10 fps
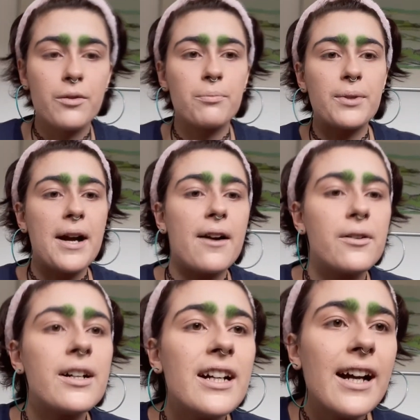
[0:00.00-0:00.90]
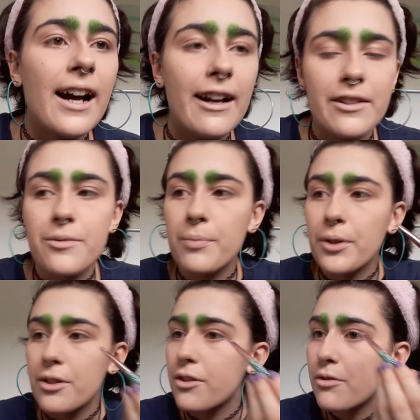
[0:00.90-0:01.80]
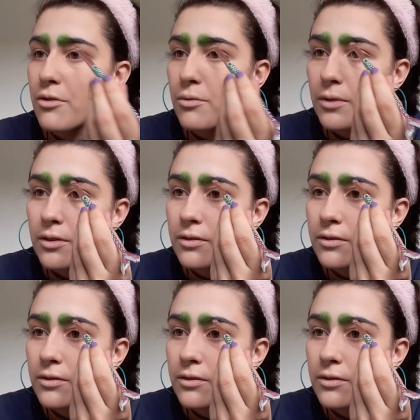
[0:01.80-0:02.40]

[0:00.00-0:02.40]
brow as per usual.